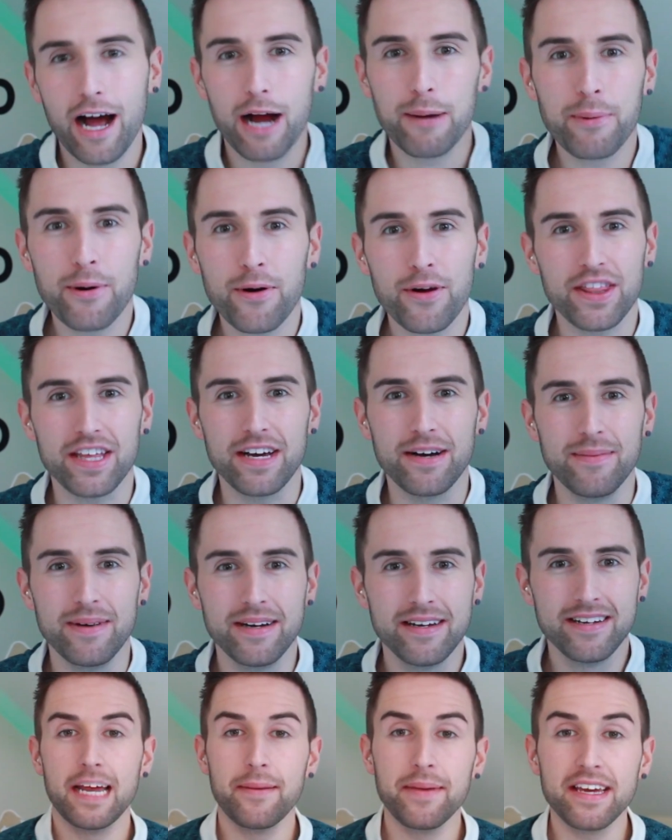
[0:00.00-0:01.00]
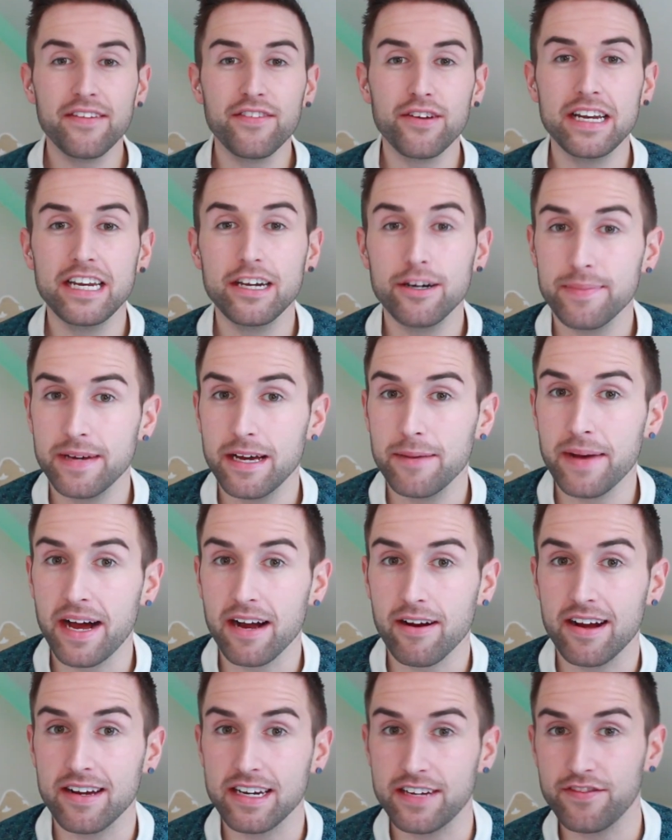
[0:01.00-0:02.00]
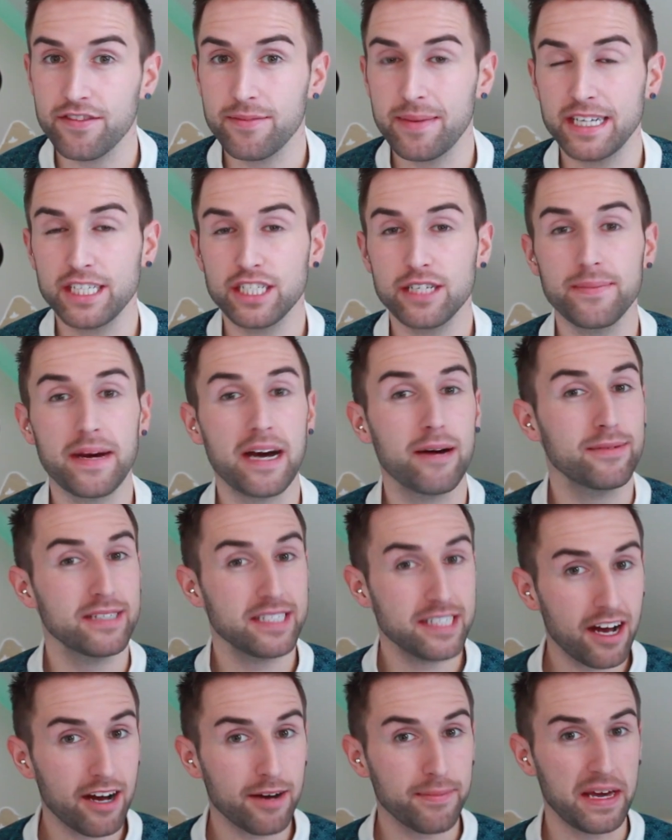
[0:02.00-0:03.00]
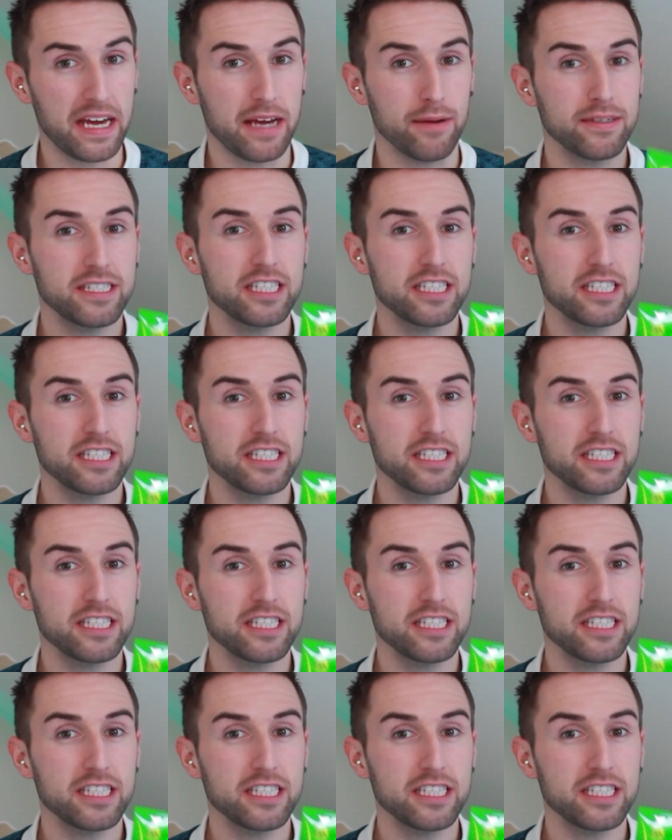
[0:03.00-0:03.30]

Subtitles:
I brought them. Let me give you a little bit of background information about wasabi.